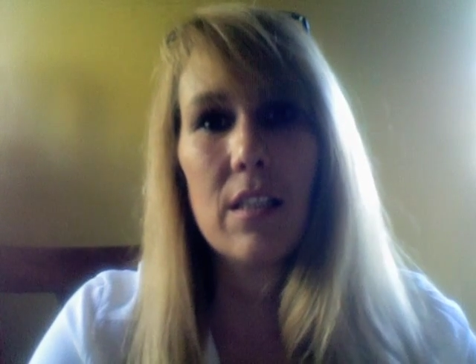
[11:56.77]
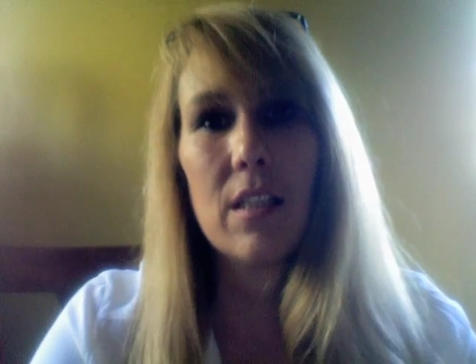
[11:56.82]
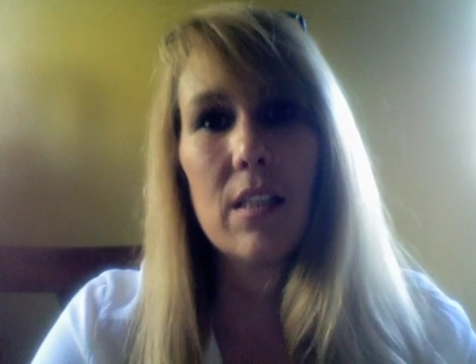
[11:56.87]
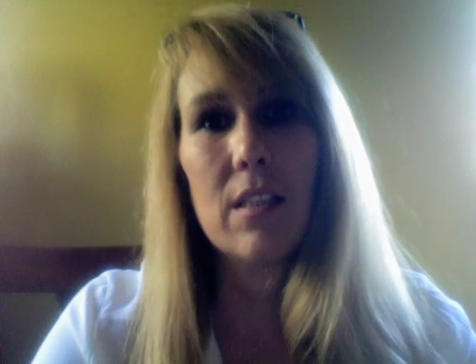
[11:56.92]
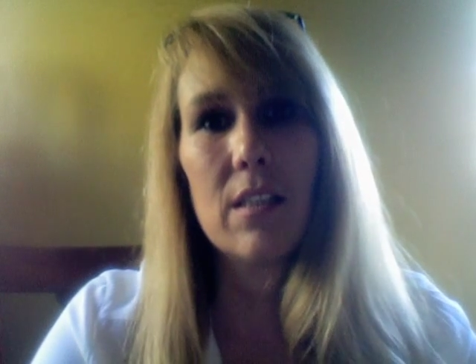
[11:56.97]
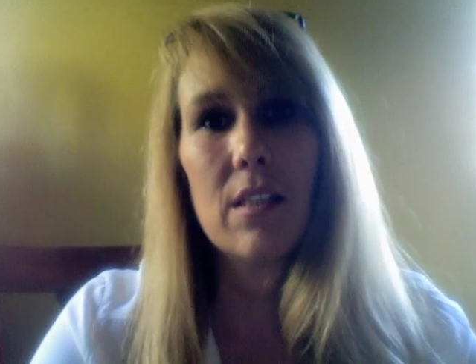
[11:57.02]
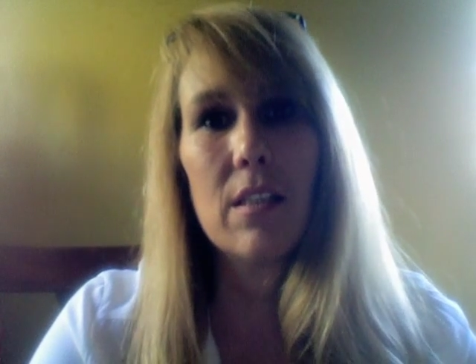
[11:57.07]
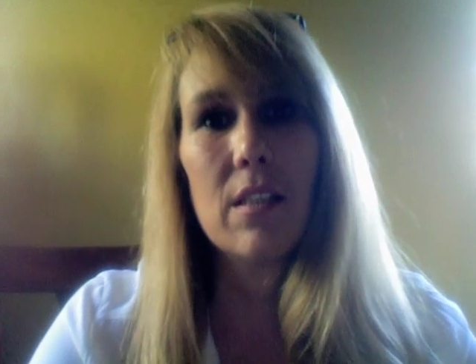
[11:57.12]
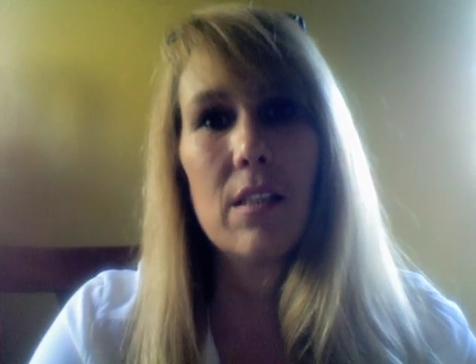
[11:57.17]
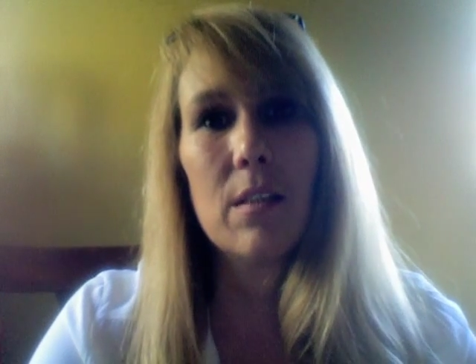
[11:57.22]

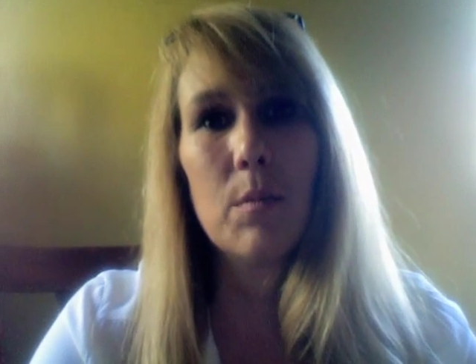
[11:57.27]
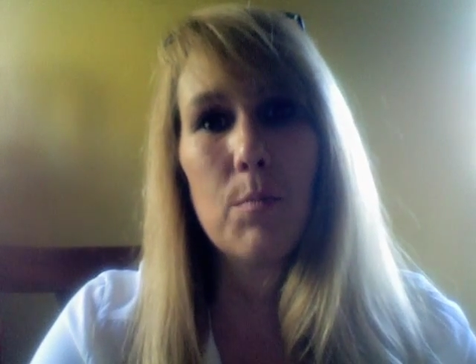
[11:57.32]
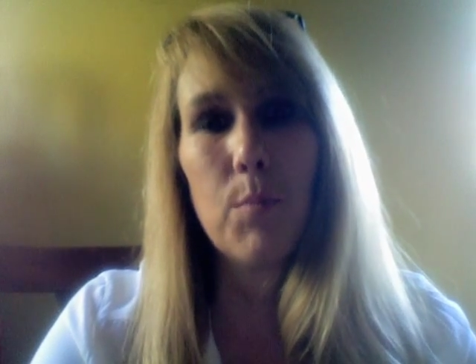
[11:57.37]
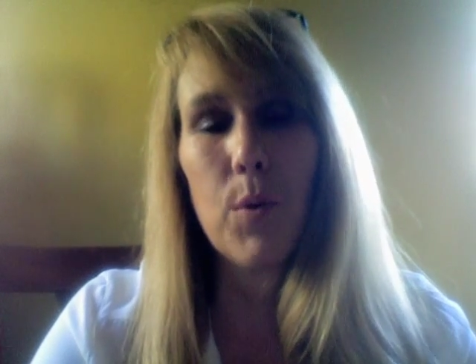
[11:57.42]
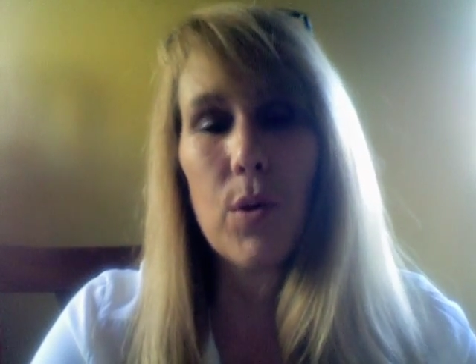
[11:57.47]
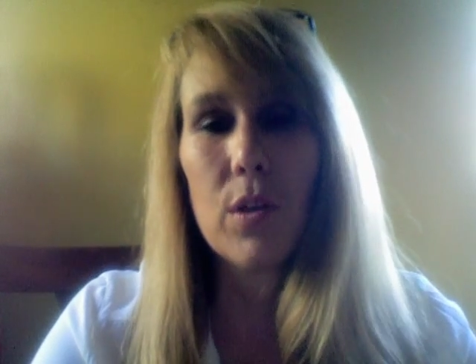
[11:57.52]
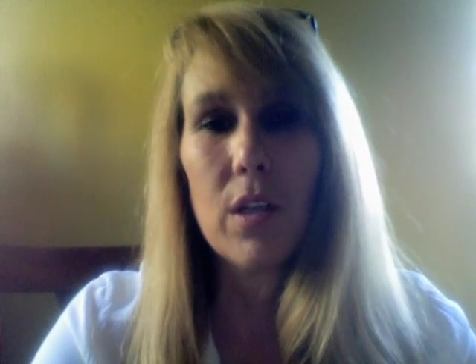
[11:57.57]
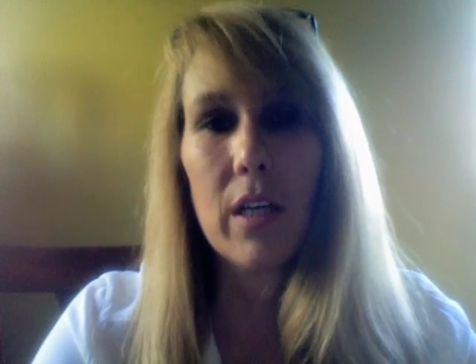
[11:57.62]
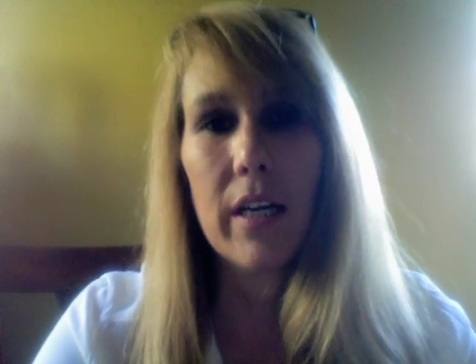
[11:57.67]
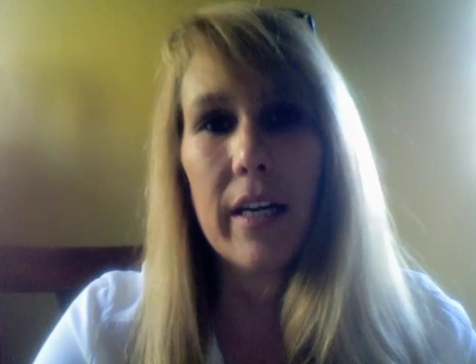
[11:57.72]
this is
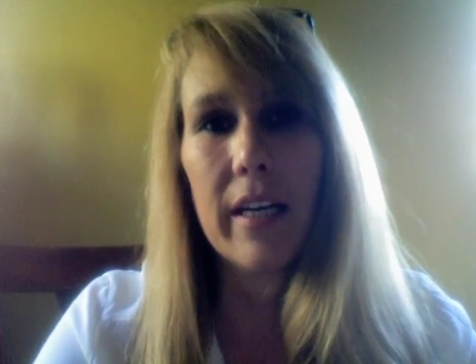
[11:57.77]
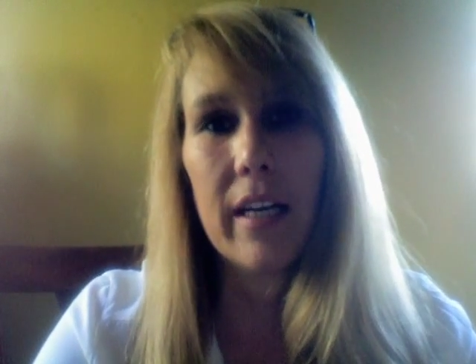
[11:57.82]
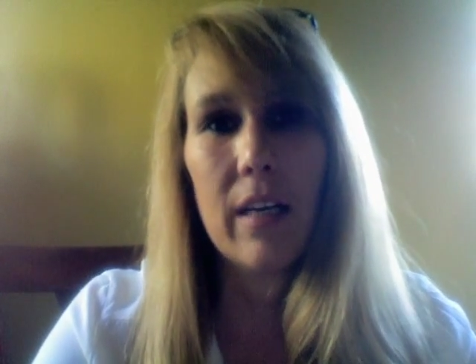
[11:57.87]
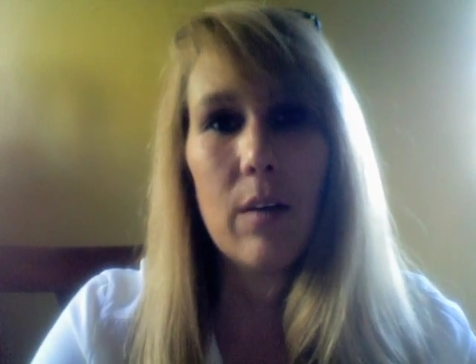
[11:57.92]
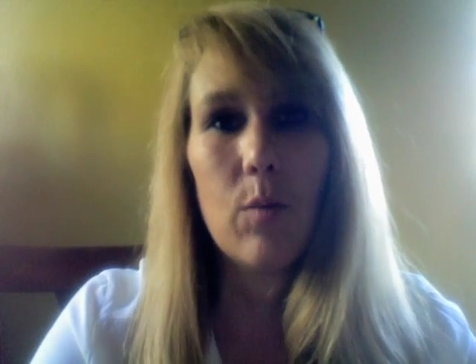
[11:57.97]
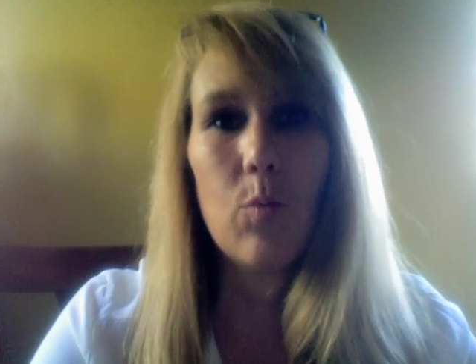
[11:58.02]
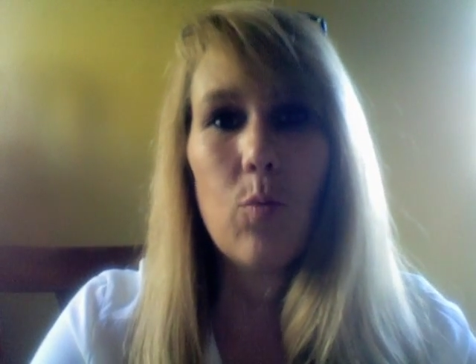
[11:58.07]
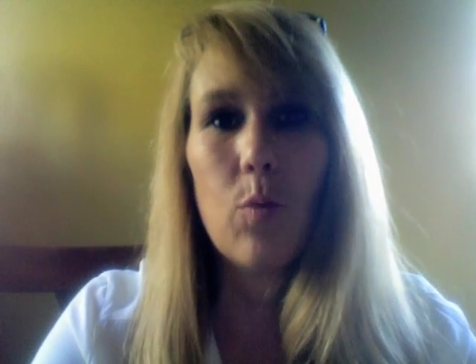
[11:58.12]
boring,